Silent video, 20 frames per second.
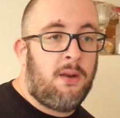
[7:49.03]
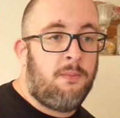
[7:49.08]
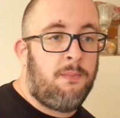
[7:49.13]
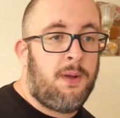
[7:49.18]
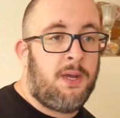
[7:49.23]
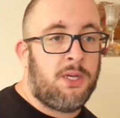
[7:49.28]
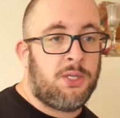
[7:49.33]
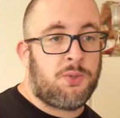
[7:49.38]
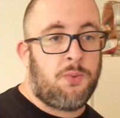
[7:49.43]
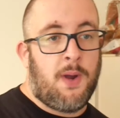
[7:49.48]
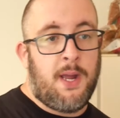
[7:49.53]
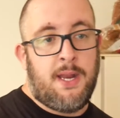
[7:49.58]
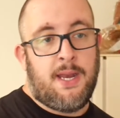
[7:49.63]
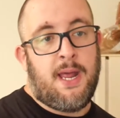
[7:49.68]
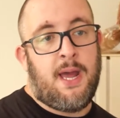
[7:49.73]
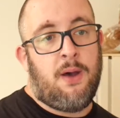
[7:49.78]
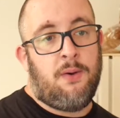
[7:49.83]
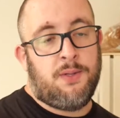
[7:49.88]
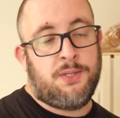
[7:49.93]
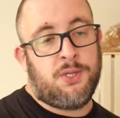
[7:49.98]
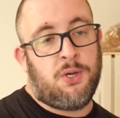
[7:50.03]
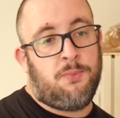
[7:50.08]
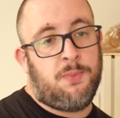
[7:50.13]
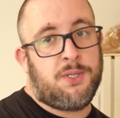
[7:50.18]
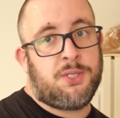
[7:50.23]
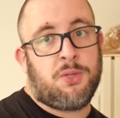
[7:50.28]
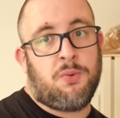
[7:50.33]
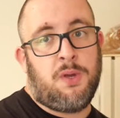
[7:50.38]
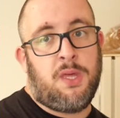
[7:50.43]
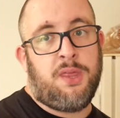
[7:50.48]
Because right now it's
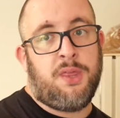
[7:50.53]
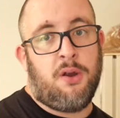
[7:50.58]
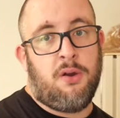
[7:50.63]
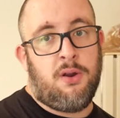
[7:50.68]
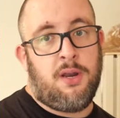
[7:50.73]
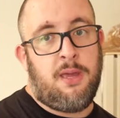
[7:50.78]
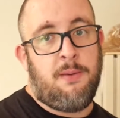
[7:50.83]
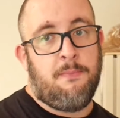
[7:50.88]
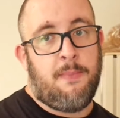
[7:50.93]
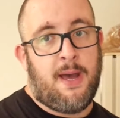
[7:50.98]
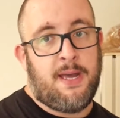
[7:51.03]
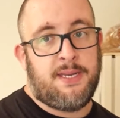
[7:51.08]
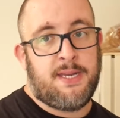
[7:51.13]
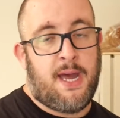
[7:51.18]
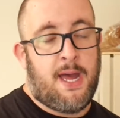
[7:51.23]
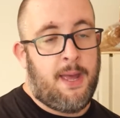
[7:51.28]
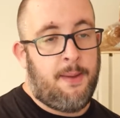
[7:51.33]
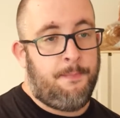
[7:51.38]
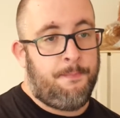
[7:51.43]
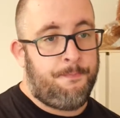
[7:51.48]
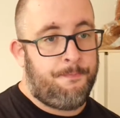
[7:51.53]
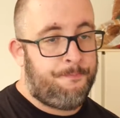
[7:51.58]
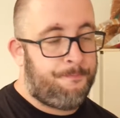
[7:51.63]
almost 3:30 my time.